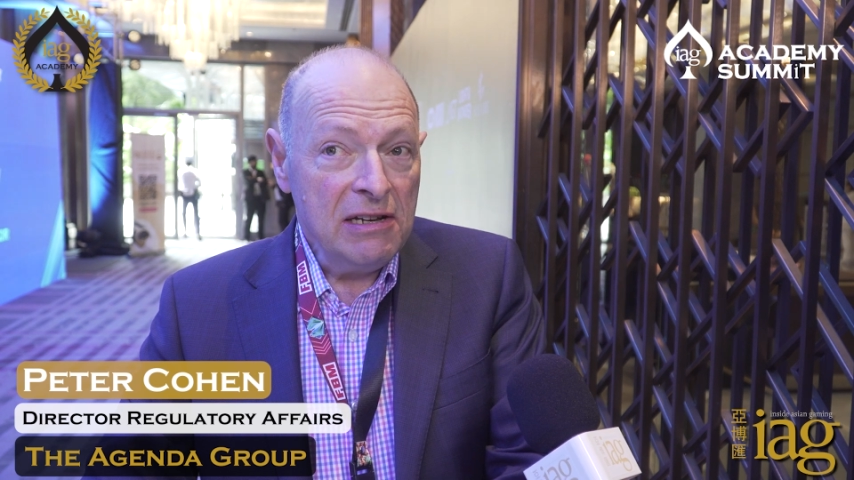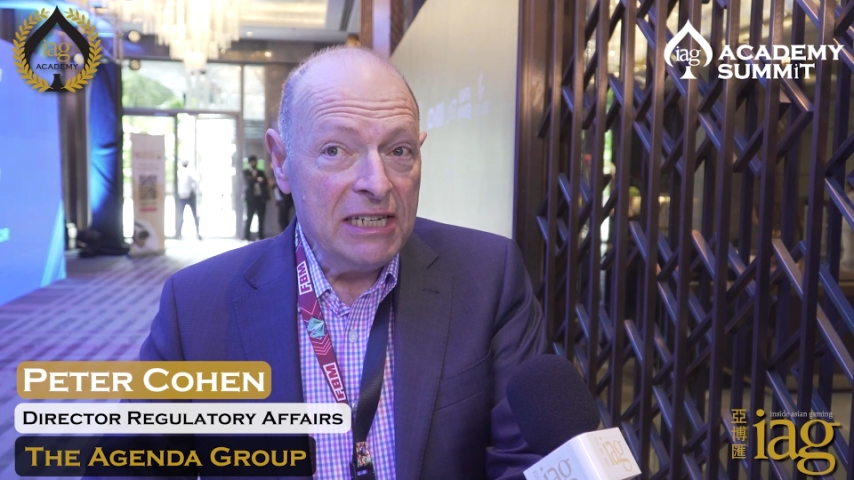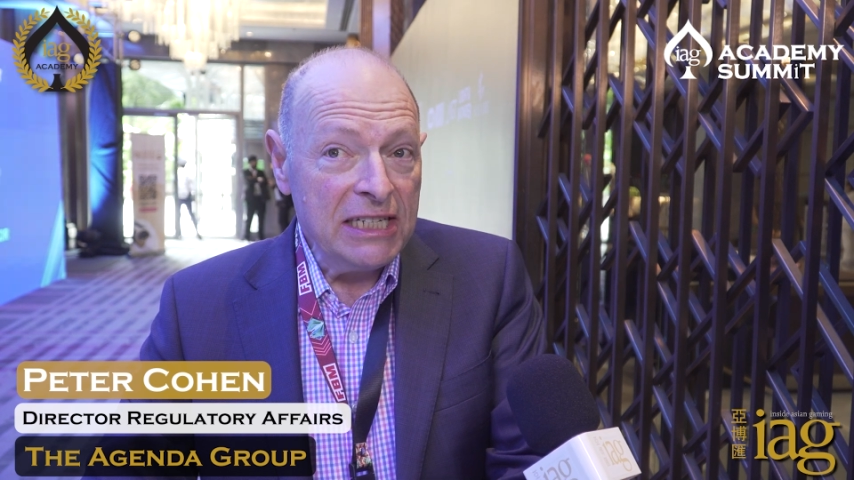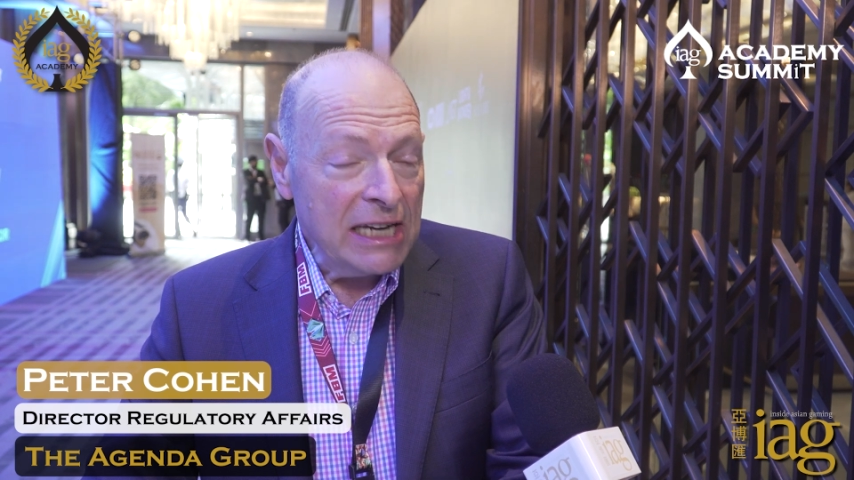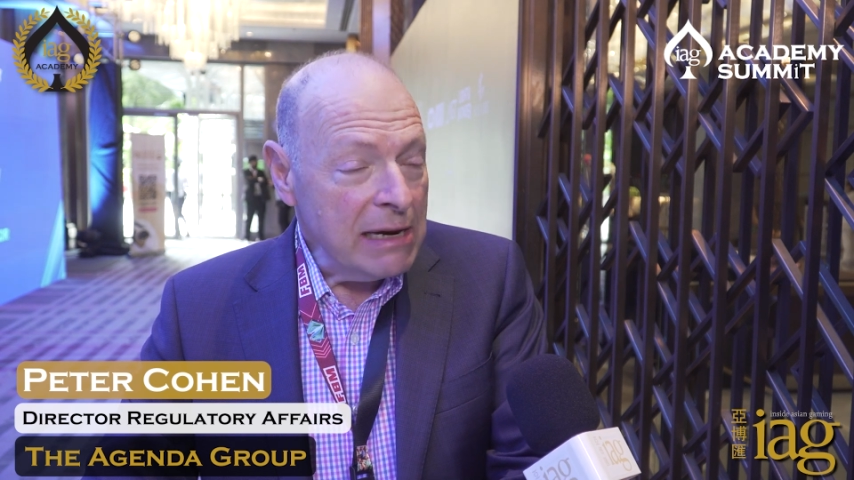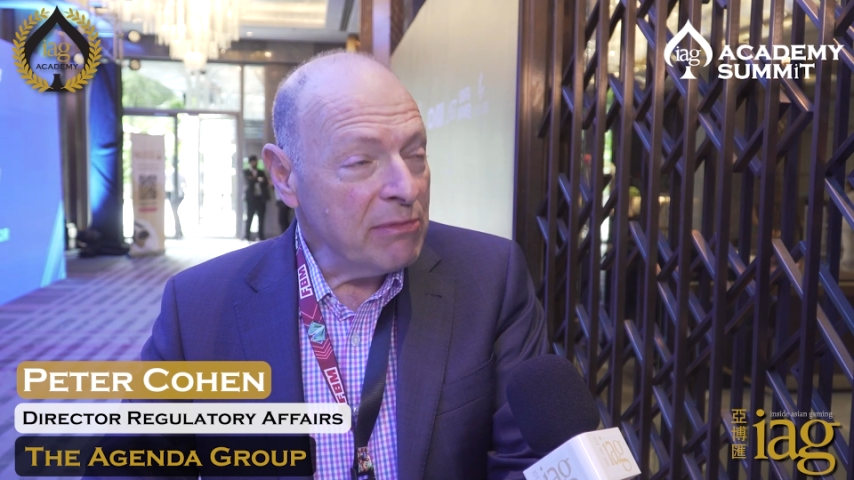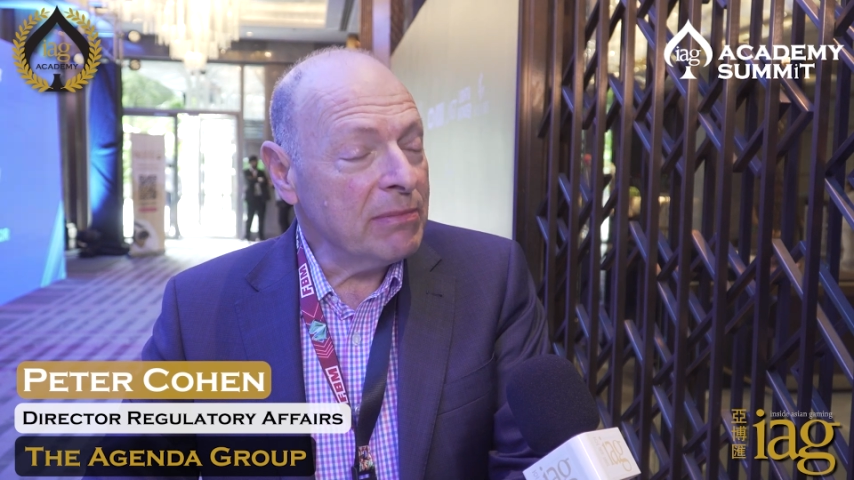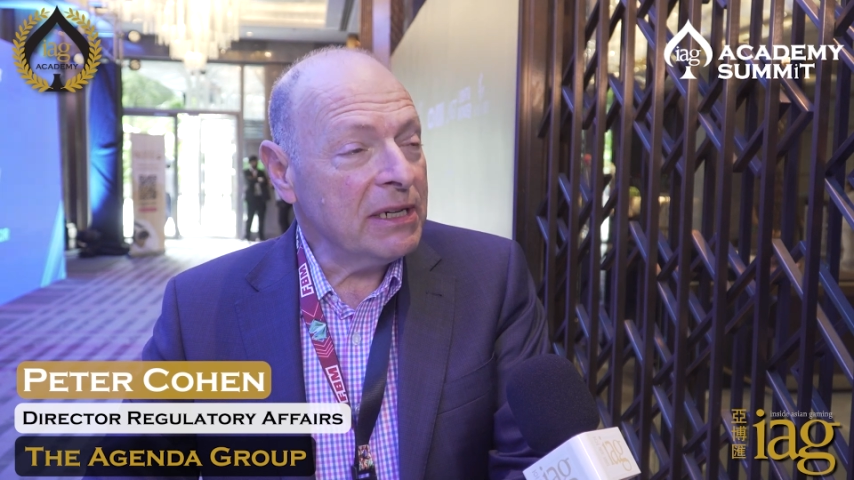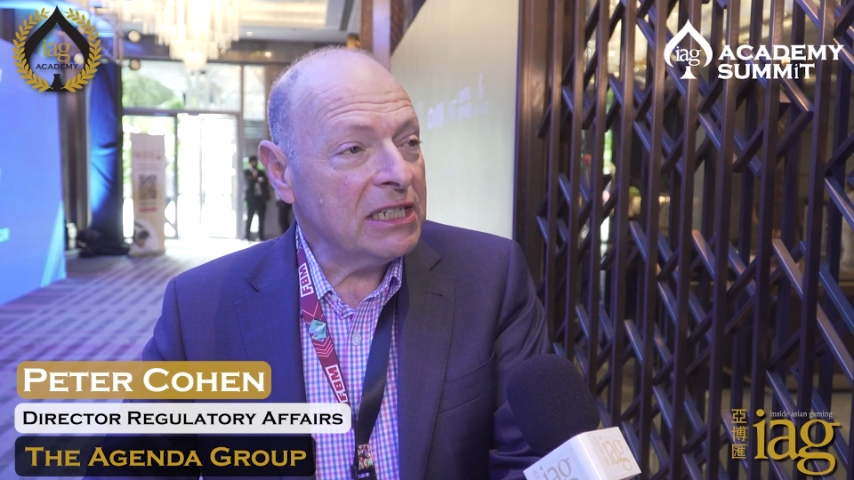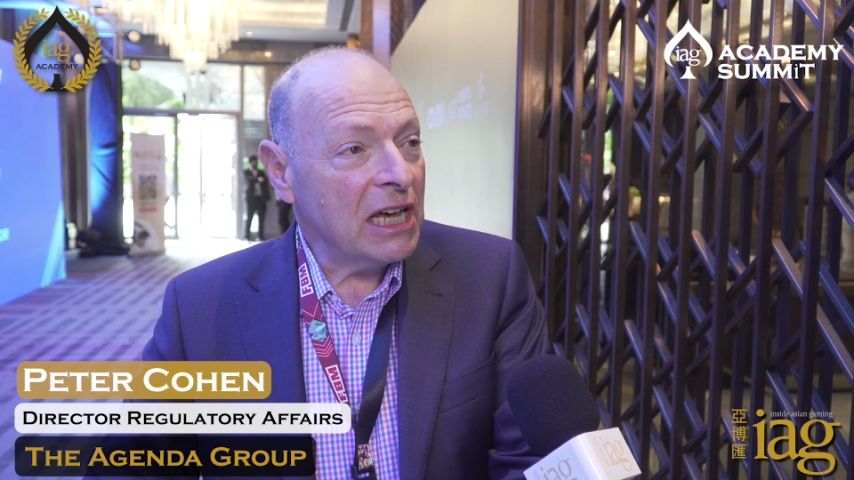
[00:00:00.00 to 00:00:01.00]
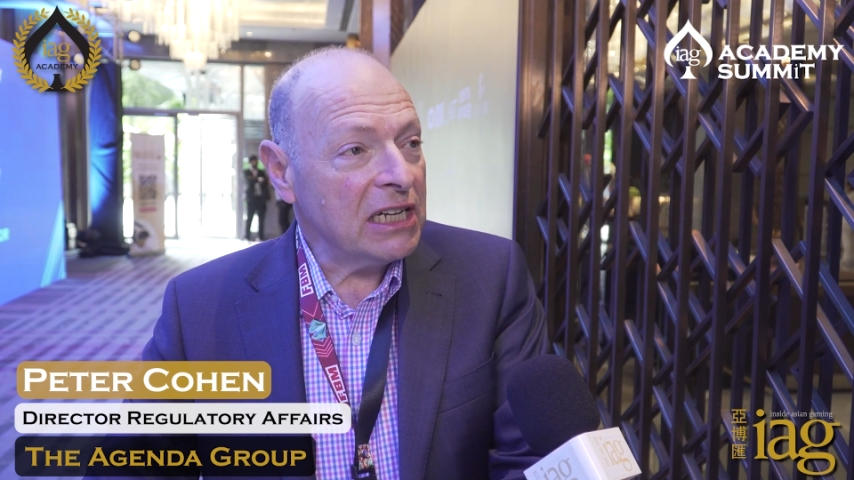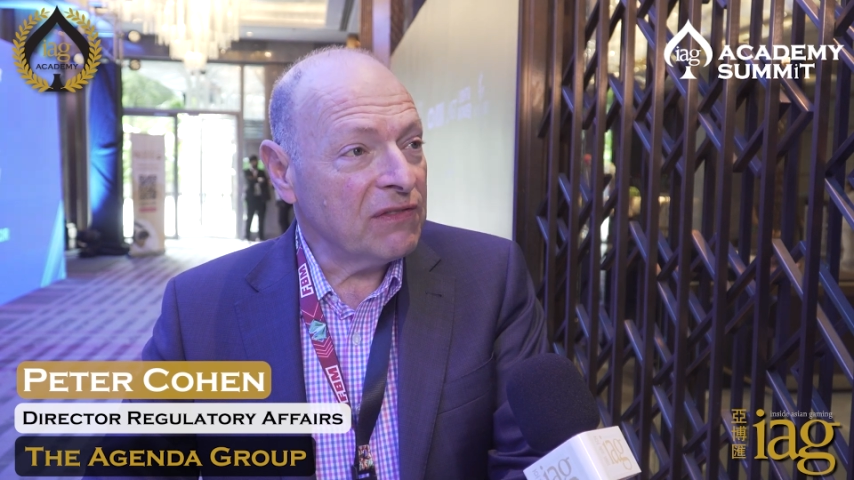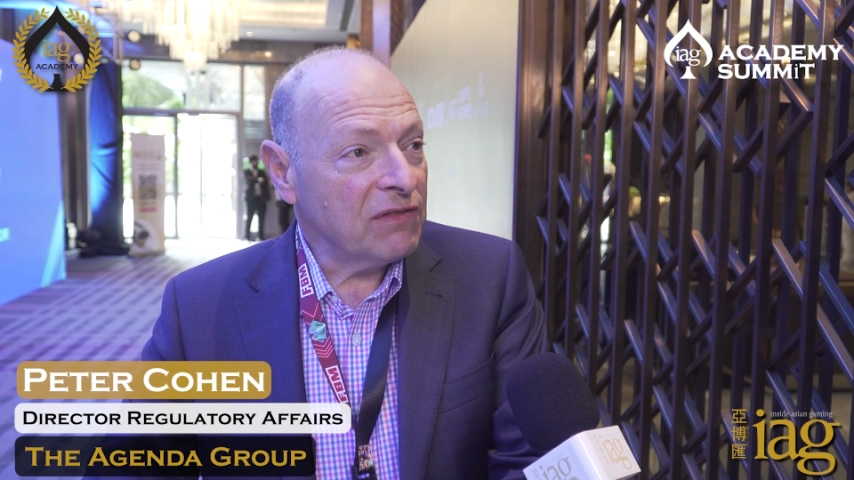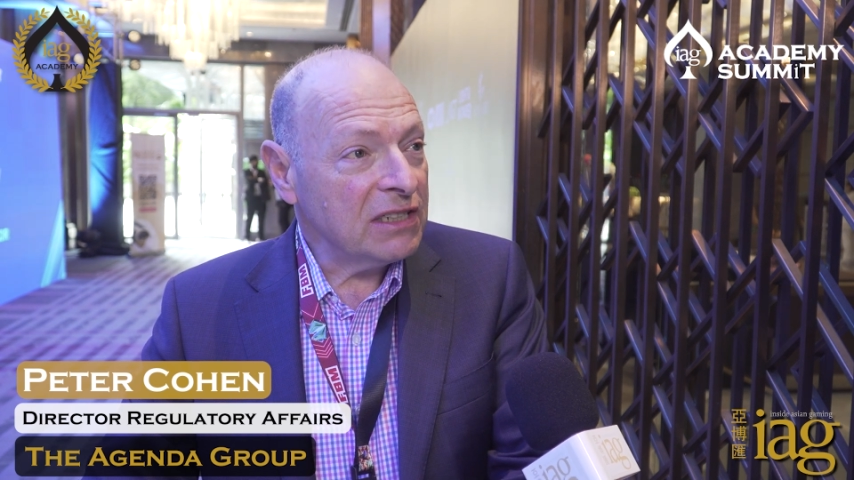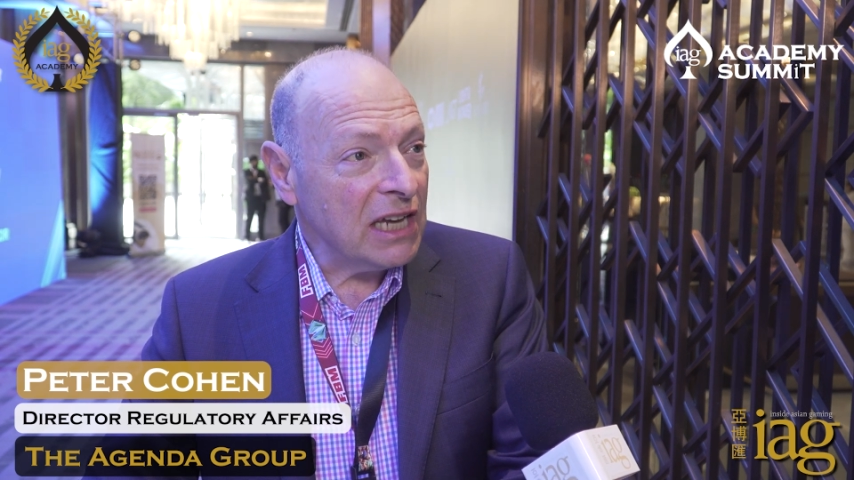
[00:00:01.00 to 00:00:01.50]
seem to be
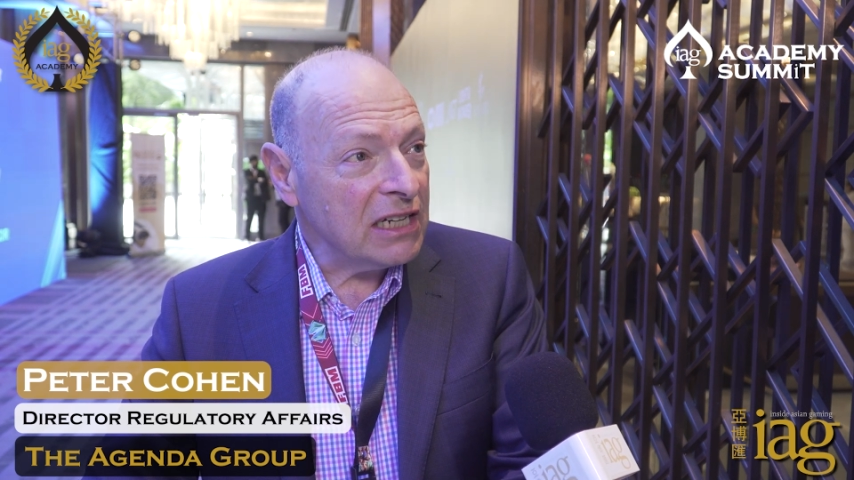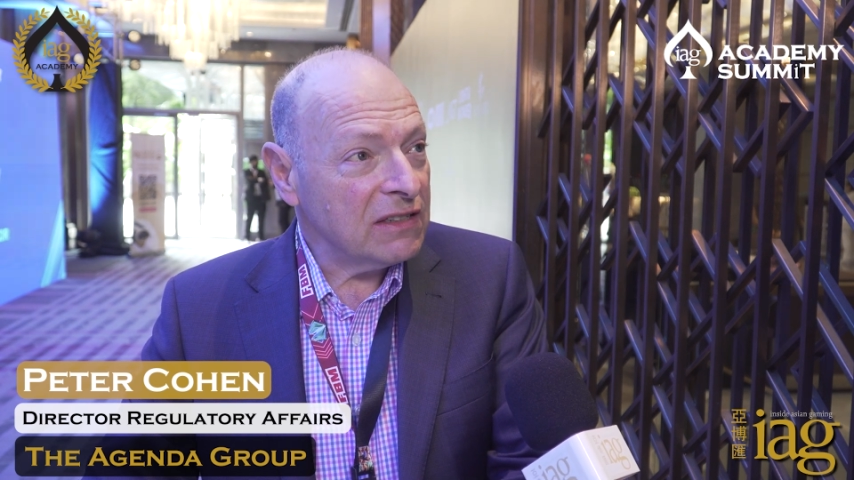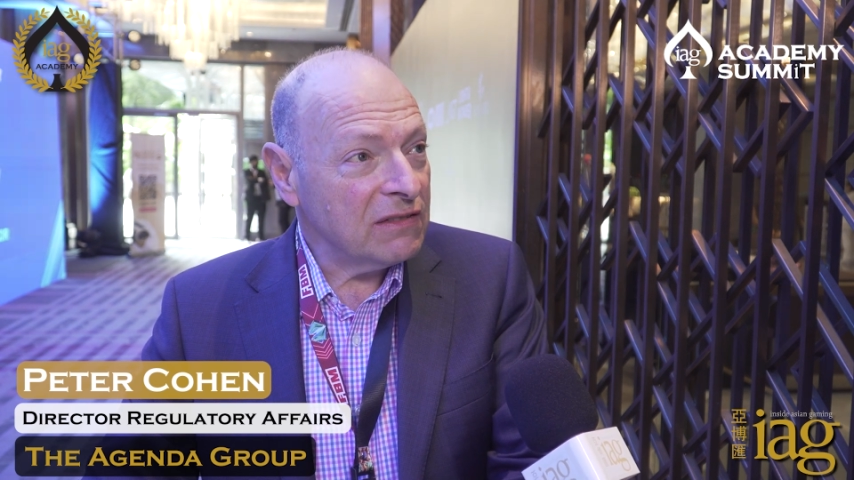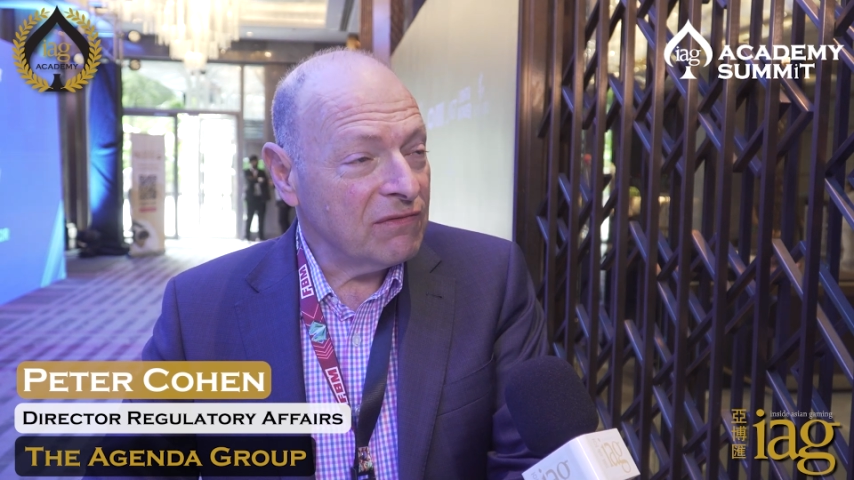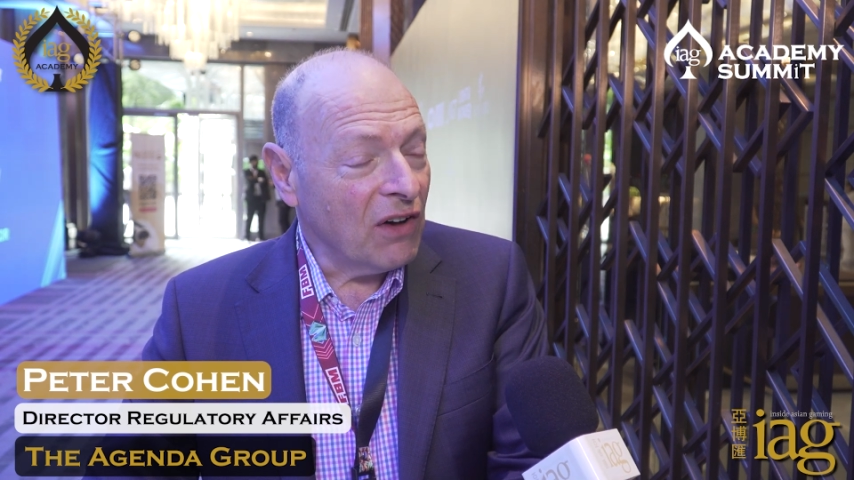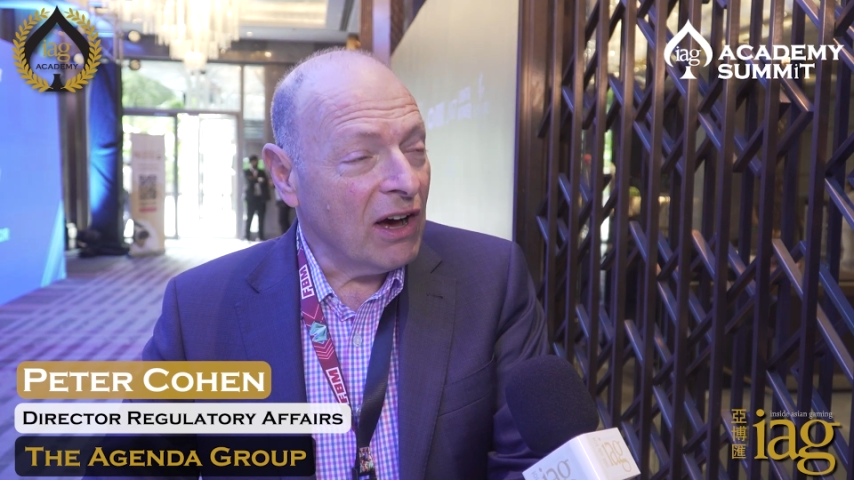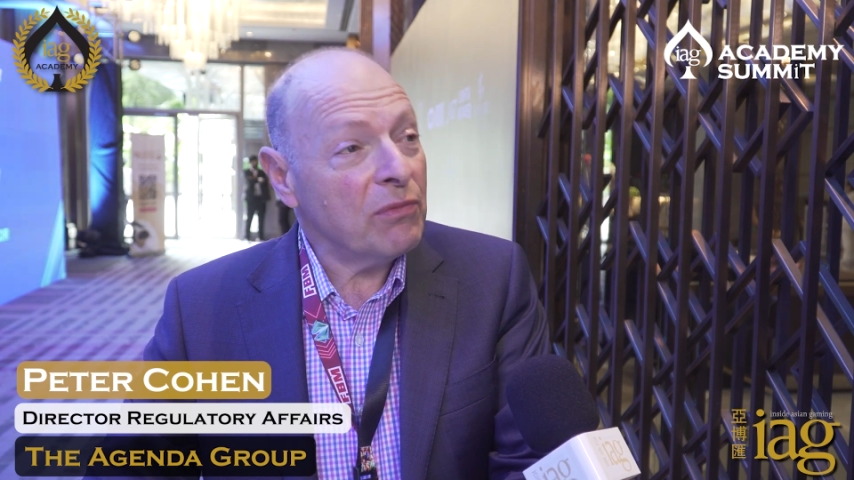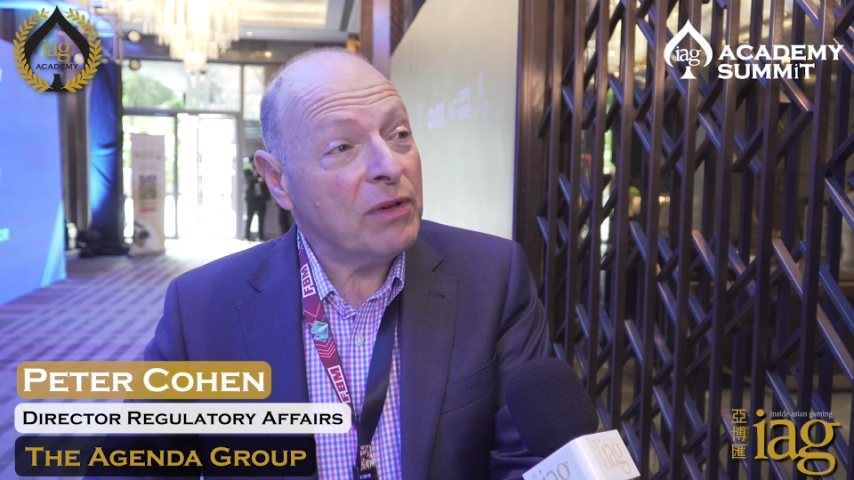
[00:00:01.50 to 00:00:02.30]
satisfied